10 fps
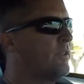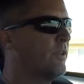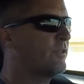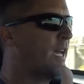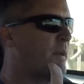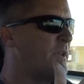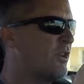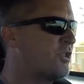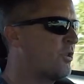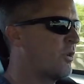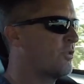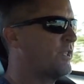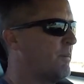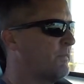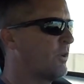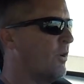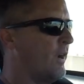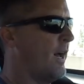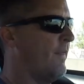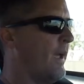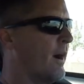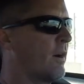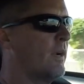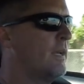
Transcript: So there's got to be a short or something going on there.